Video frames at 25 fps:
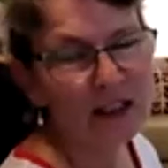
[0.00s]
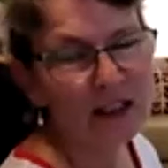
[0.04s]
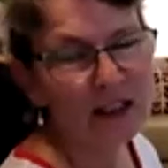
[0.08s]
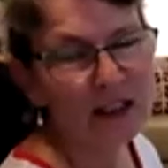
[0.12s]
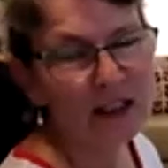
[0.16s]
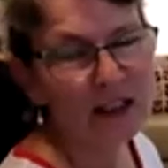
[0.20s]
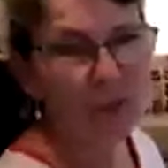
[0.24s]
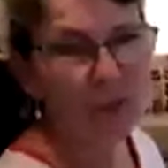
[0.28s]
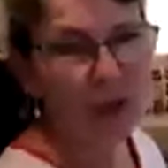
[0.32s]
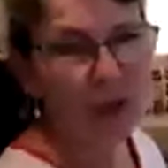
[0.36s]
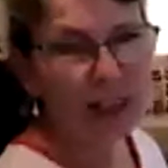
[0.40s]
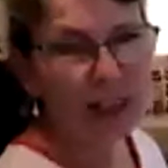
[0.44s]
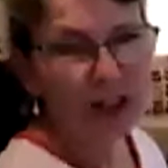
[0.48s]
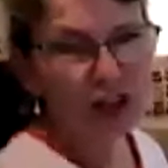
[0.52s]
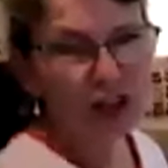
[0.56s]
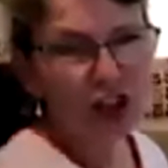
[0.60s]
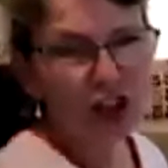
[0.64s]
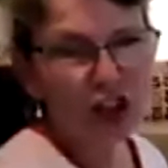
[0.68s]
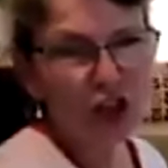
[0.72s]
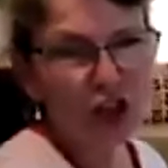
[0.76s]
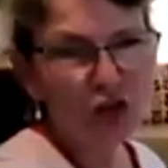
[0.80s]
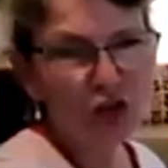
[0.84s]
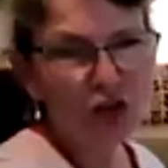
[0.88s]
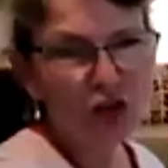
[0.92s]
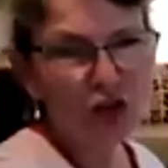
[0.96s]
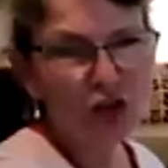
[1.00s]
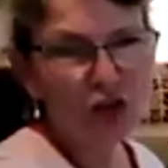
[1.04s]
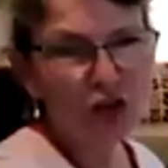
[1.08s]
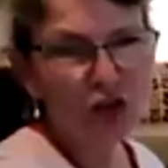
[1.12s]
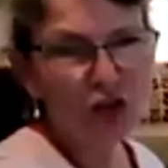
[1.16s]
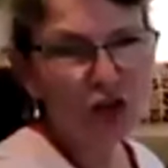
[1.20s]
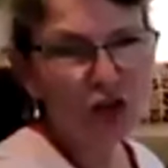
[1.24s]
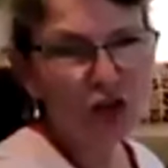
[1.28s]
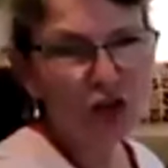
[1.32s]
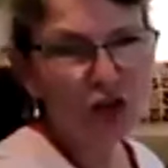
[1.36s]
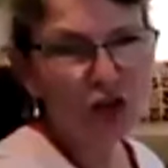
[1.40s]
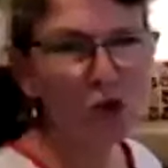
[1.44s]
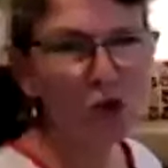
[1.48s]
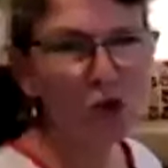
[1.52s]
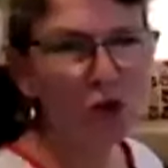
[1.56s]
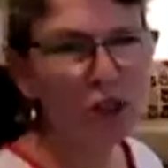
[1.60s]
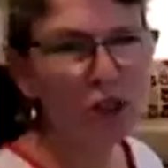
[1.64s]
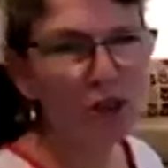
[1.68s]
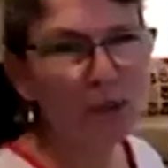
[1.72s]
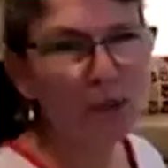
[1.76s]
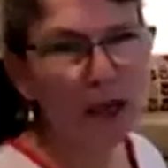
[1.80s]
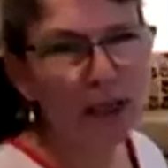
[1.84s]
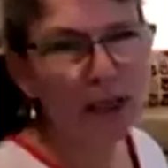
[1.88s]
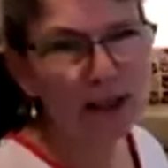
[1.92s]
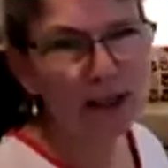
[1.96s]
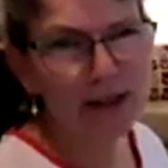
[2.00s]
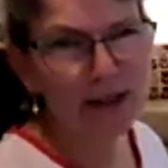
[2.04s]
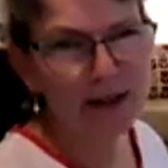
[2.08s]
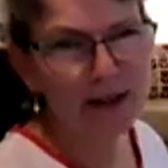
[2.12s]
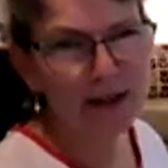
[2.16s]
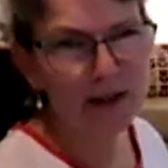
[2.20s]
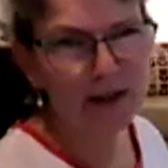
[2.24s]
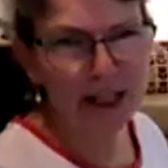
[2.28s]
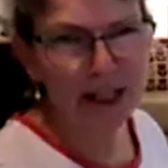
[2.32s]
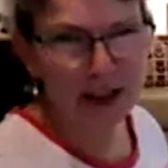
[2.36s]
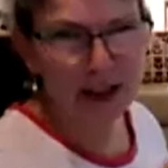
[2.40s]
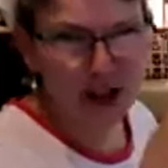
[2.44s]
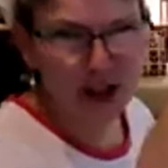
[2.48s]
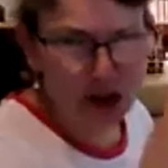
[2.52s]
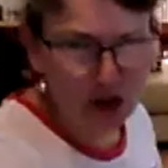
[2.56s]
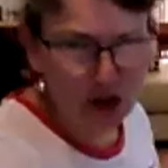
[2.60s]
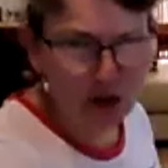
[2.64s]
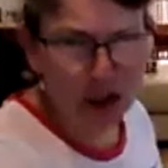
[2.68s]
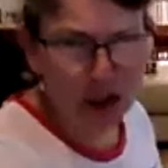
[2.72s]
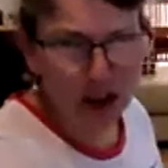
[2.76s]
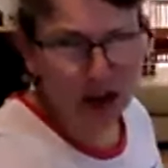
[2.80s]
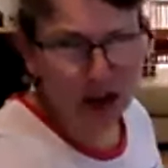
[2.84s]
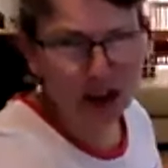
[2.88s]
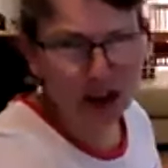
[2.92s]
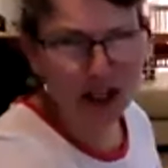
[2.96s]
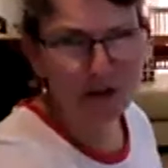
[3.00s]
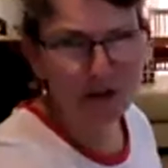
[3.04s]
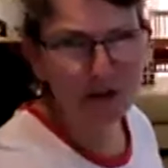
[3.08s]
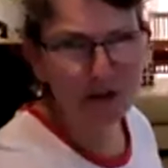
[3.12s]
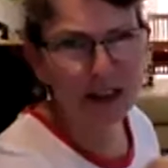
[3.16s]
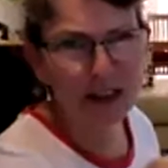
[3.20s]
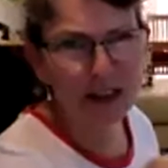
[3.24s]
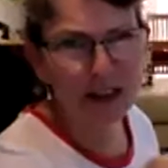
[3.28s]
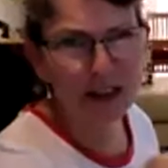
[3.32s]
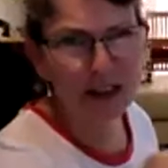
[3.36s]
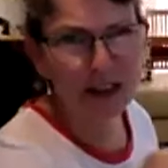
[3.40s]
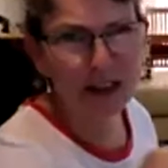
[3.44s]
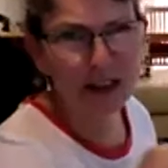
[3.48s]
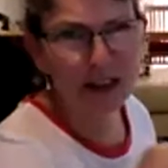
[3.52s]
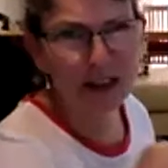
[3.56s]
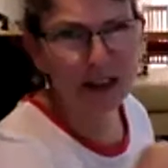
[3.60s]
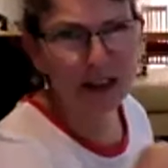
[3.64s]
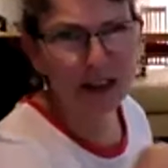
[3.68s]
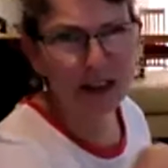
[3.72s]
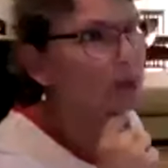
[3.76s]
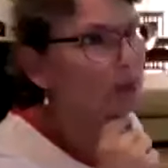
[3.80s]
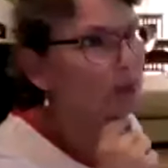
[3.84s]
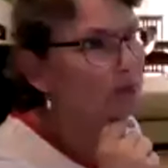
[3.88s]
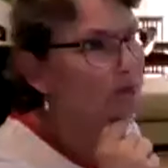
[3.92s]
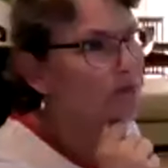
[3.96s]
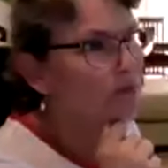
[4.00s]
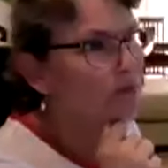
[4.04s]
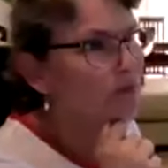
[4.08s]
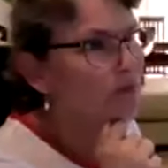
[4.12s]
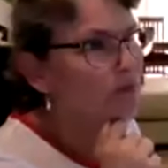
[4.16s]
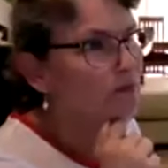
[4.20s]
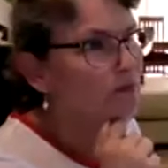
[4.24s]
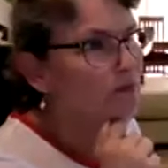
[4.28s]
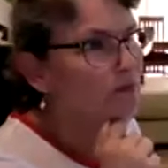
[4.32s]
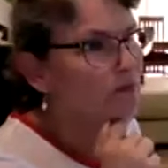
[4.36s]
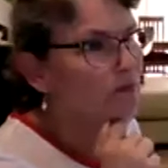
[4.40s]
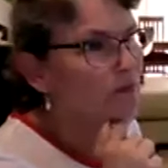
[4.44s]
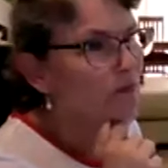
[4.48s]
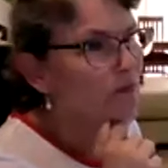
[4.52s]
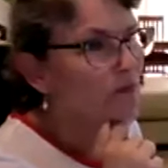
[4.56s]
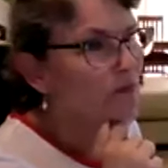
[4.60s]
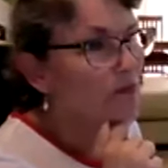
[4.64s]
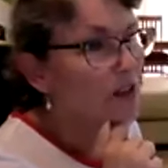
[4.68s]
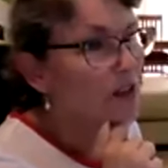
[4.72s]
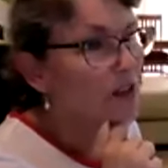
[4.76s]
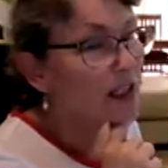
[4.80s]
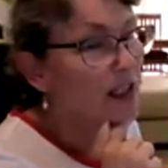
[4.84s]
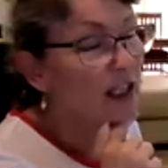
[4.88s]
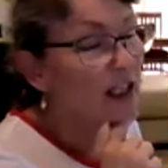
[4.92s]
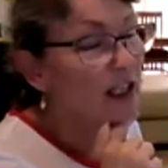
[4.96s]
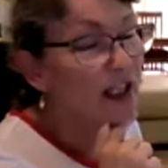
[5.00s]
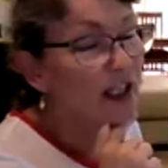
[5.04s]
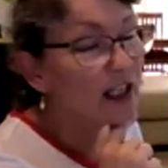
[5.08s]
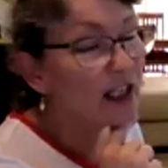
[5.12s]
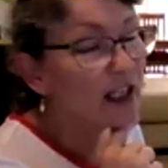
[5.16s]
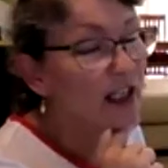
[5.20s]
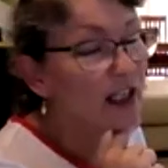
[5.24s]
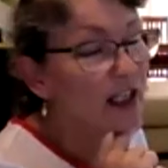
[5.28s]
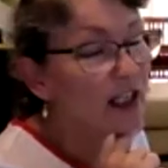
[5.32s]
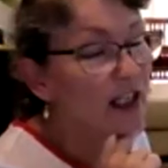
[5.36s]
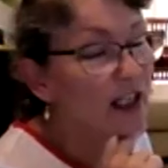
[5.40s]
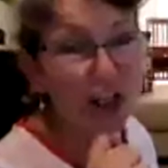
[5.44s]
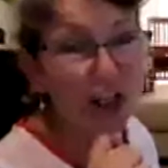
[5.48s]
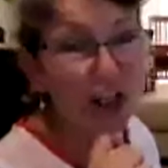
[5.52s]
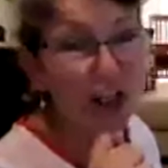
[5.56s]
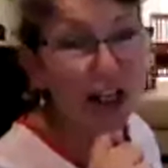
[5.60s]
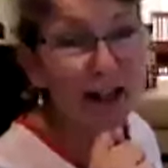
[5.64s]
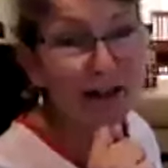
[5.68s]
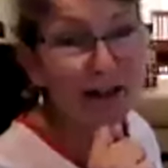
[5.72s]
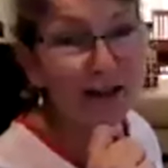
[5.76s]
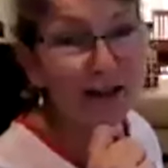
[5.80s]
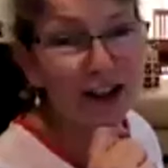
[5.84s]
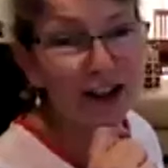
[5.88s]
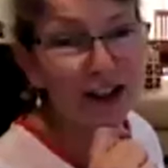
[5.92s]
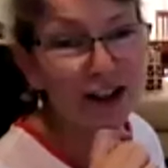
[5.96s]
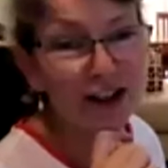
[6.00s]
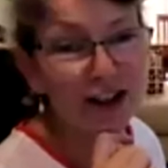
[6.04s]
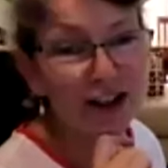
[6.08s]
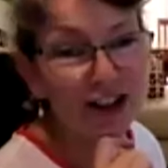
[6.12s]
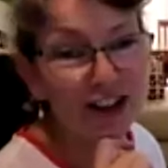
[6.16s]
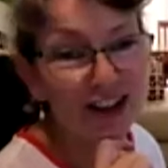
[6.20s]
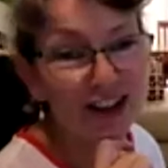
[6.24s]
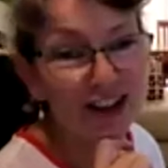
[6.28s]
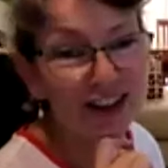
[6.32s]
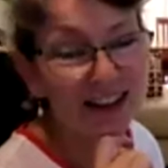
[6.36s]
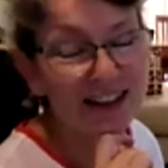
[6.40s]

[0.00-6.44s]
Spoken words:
And when children don't do a spacer and they scrunch everything up, it looks childish.